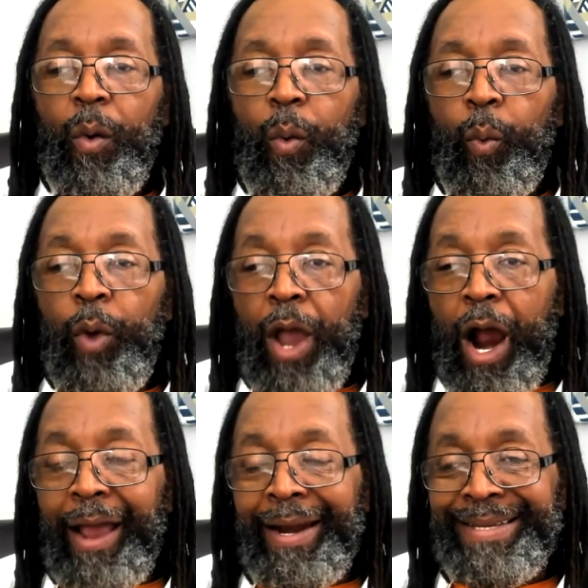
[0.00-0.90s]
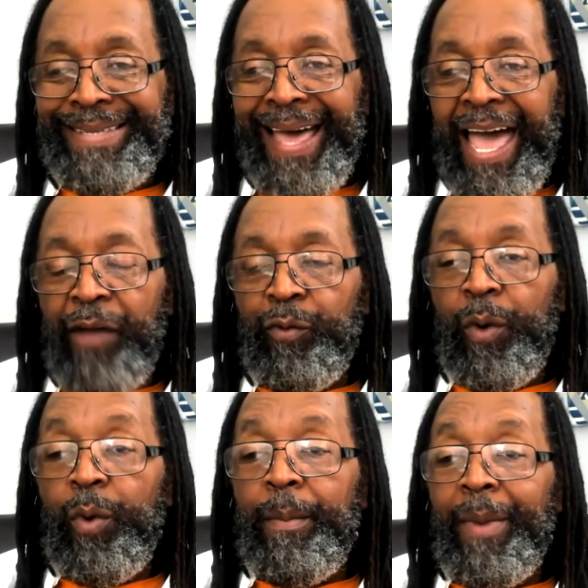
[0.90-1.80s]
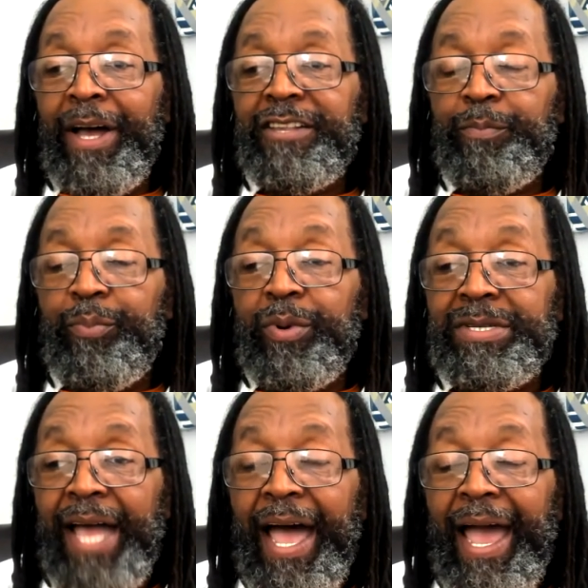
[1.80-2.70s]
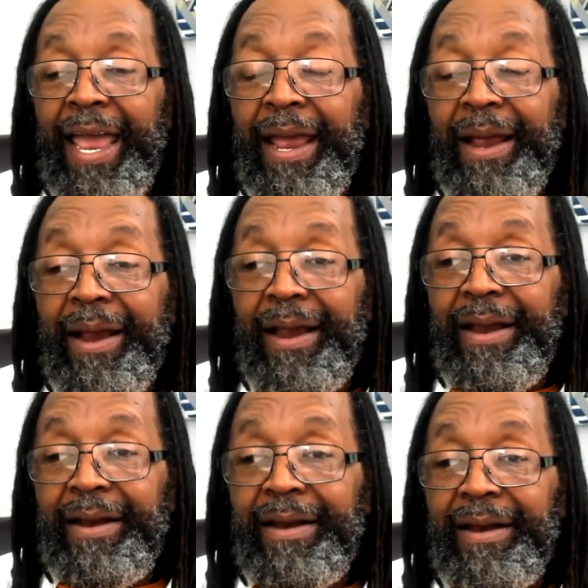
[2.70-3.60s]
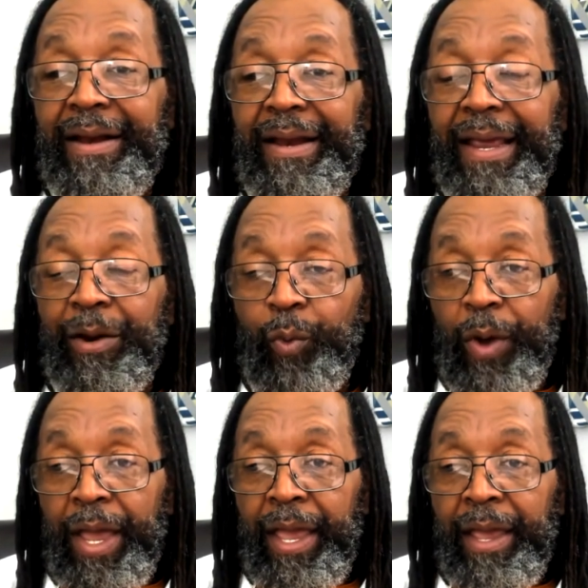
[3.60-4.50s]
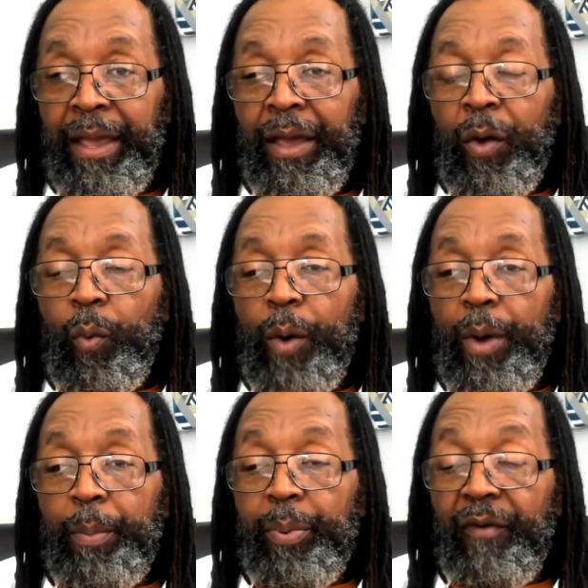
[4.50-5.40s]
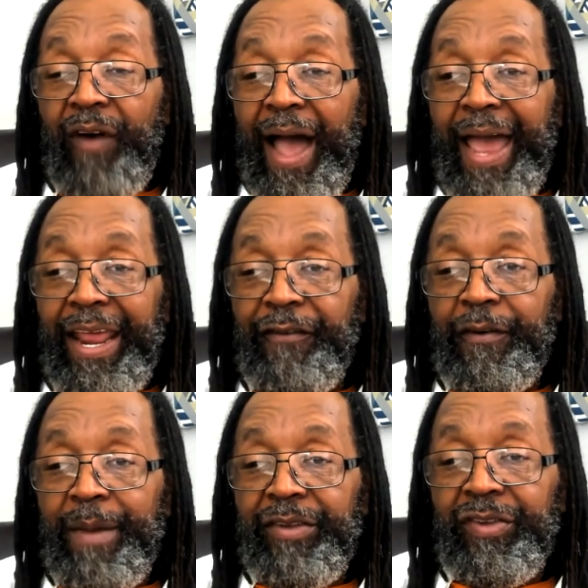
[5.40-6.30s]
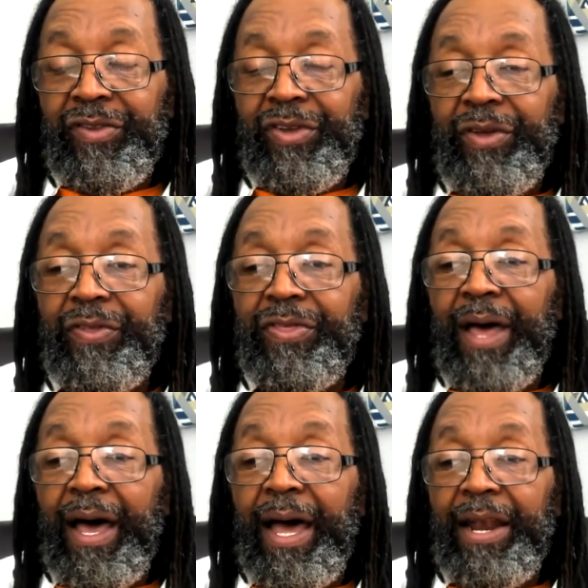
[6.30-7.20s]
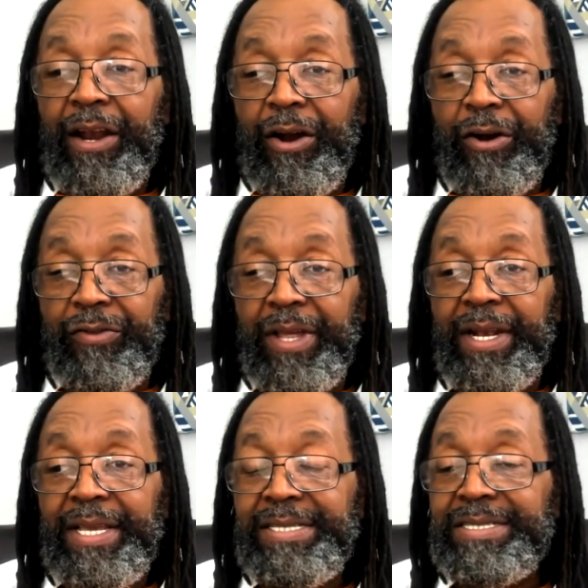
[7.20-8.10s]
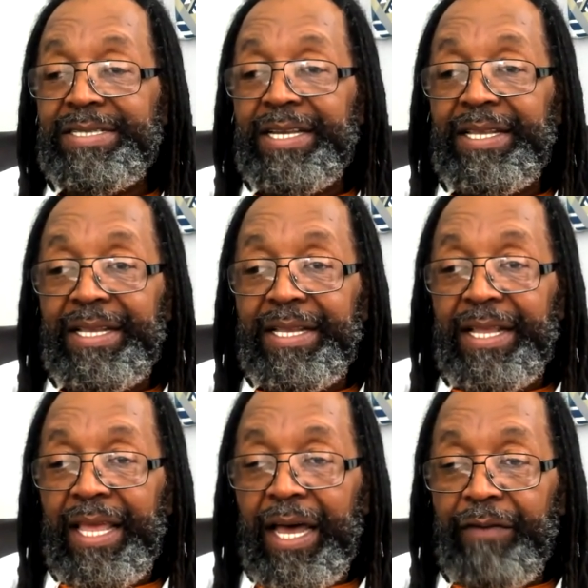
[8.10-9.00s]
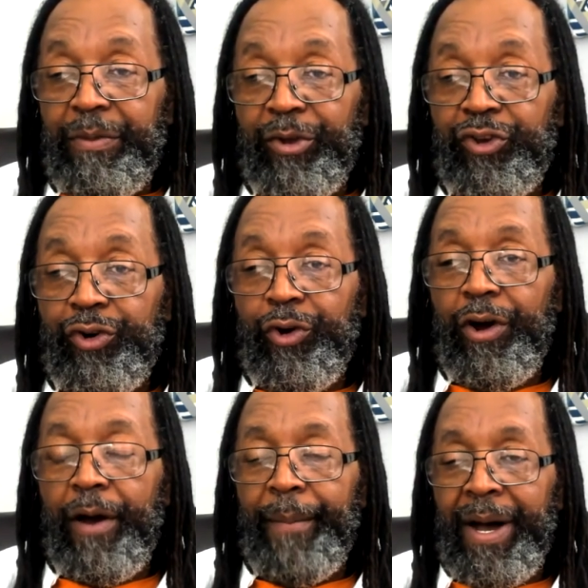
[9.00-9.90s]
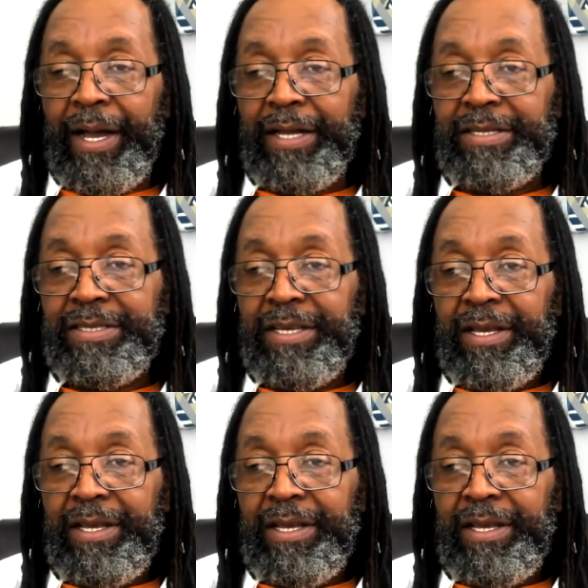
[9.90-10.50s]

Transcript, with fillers: We are in a time where we must preside in a way where we provide information to the unlearned, the least of the mature among us.